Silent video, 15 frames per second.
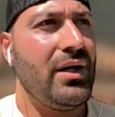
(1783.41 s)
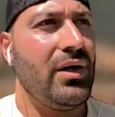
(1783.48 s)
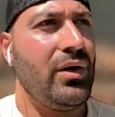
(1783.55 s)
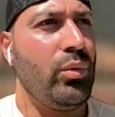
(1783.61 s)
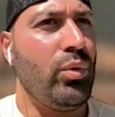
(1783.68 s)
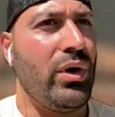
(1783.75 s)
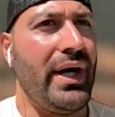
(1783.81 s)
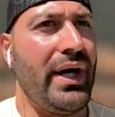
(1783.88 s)

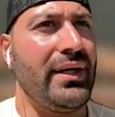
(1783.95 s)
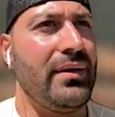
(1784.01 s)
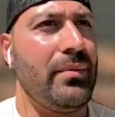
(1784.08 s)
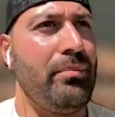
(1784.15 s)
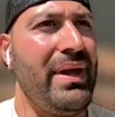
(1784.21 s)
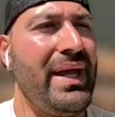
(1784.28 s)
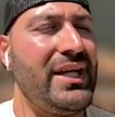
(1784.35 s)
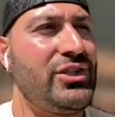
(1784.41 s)
what
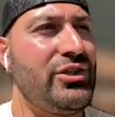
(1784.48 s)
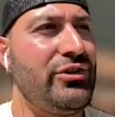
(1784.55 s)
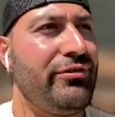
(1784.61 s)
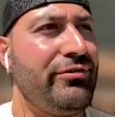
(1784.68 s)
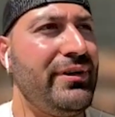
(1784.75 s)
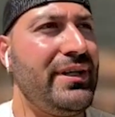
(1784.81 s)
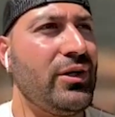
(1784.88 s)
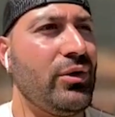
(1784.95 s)
makes you
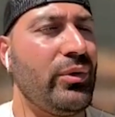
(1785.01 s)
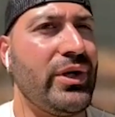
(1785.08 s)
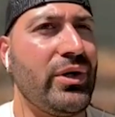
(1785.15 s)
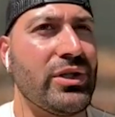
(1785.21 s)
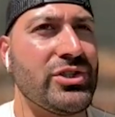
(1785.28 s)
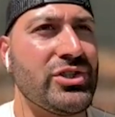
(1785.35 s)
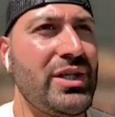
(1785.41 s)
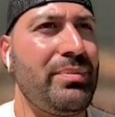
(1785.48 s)
feel when you go
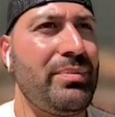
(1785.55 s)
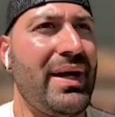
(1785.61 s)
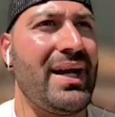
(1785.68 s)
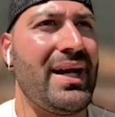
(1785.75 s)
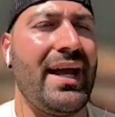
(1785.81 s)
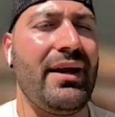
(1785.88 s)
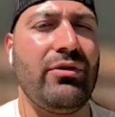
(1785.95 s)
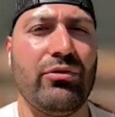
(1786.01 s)
to sleep at
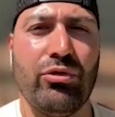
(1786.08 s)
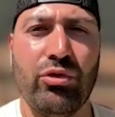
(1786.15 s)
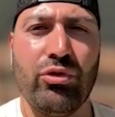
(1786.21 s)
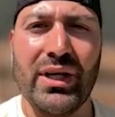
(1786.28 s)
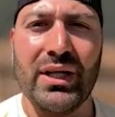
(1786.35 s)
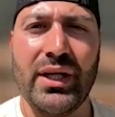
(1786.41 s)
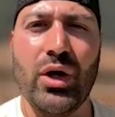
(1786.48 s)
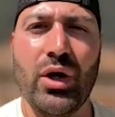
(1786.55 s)
night
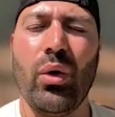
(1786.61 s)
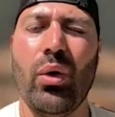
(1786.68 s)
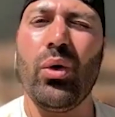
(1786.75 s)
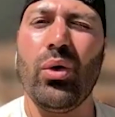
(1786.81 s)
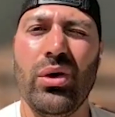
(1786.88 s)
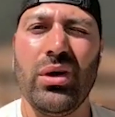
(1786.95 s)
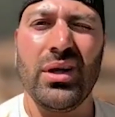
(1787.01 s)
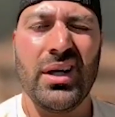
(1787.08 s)
really
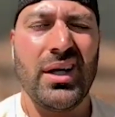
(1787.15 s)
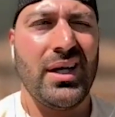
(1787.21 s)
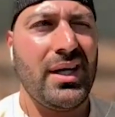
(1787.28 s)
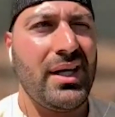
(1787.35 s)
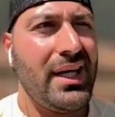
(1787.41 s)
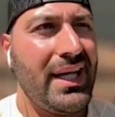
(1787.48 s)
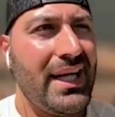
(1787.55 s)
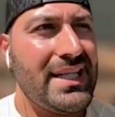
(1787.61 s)
whole
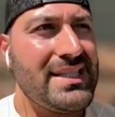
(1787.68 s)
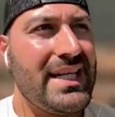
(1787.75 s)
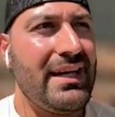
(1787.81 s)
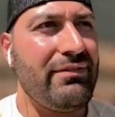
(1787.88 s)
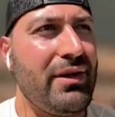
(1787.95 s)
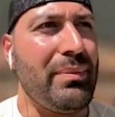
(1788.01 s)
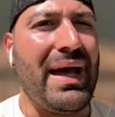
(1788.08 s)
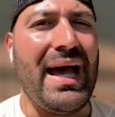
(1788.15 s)
is
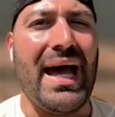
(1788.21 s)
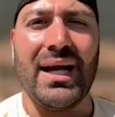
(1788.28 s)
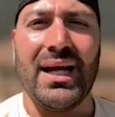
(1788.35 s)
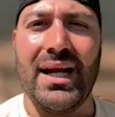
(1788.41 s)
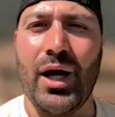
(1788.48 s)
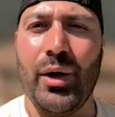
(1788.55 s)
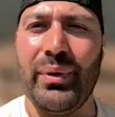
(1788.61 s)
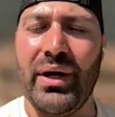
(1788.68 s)
giving back
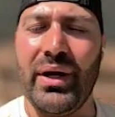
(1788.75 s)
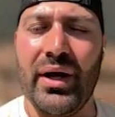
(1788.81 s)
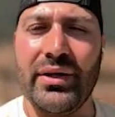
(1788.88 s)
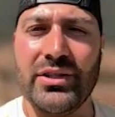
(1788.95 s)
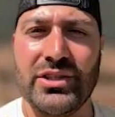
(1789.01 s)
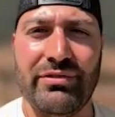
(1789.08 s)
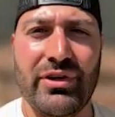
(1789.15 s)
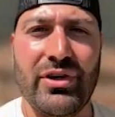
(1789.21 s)
and helping
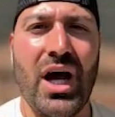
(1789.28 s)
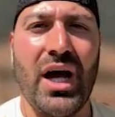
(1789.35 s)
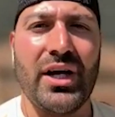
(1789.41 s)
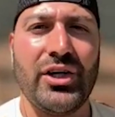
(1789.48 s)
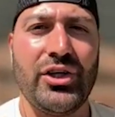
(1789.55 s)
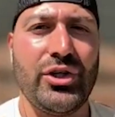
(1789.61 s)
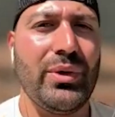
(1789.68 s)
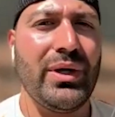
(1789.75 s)
others. If you're
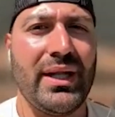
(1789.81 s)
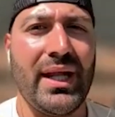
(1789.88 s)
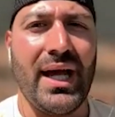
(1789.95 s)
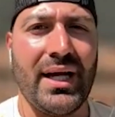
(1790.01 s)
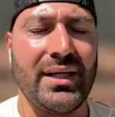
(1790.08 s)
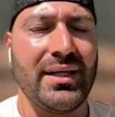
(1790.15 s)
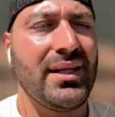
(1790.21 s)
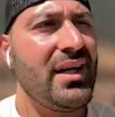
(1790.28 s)
not doing
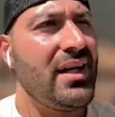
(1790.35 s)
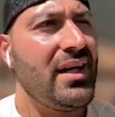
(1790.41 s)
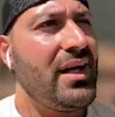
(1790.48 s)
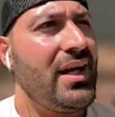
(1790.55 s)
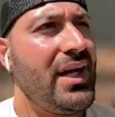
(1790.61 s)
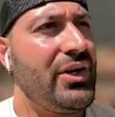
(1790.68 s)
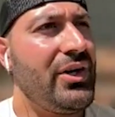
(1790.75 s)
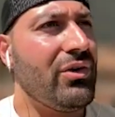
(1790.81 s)
that,
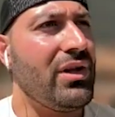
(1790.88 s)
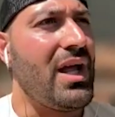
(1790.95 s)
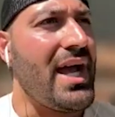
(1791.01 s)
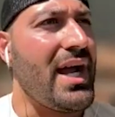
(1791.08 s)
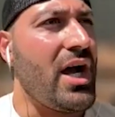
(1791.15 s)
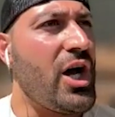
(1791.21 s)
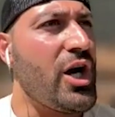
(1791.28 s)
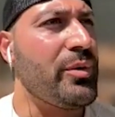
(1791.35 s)
you're
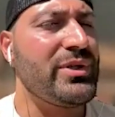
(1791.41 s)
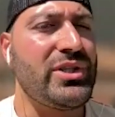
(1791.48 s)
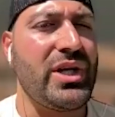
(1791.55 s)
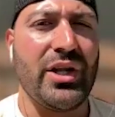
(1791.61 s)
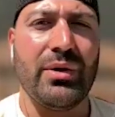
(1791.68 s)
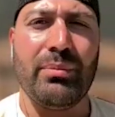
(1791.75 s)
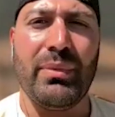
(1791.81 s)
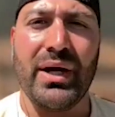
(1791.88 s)
relying 100%
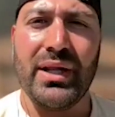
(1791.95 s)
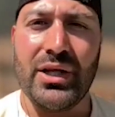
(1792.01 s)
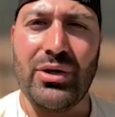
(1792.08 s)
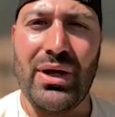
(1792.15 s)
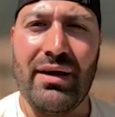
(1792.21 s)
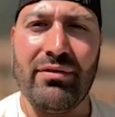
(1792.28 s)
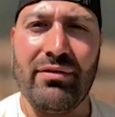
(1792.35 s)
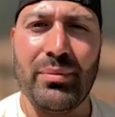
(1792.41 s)
on the money that you
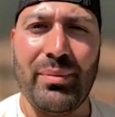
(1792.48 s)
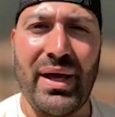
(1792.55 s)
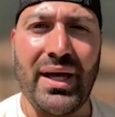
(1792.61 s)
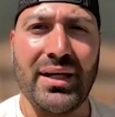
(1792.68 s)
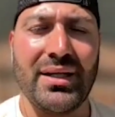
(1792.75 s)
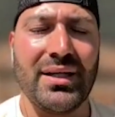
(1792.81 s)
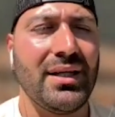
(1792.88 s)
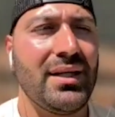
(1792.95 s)
have in the
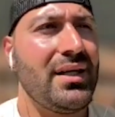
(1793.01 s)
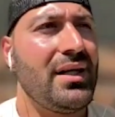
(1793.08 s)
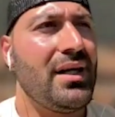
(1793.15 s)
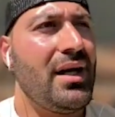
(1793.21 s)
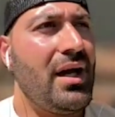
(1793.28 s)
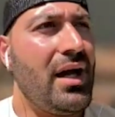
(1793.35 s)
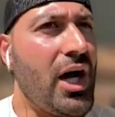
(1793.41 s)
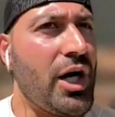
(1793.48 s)
bank,
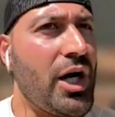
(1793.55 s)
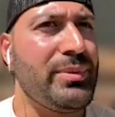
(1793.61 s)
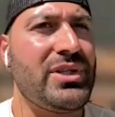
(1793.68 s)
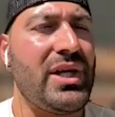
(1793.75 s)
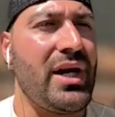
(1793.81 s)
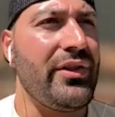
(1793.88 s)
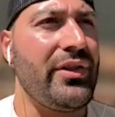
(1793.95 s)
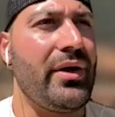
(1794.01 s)

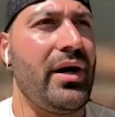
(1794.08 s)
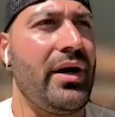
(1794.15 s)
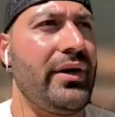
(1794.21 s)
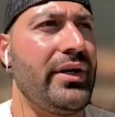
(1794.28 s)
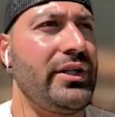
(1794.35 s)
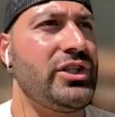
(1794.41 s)
100% on